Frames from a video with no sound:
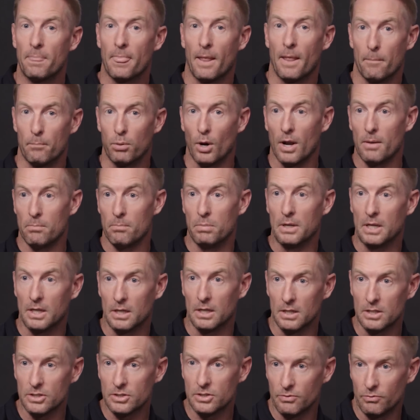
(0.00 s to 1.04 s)
Brett,
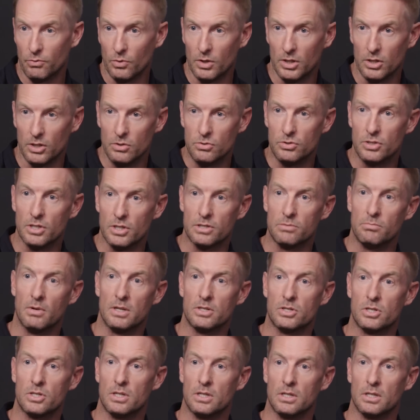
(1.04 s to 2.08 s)
because of what you just
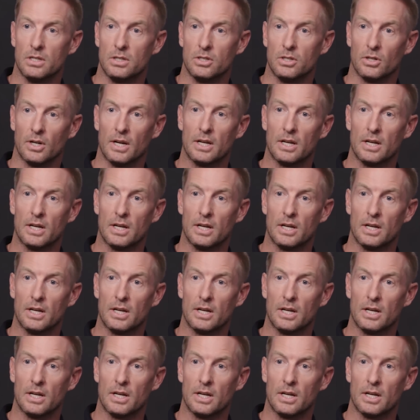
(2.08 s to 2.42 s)
mentioned in your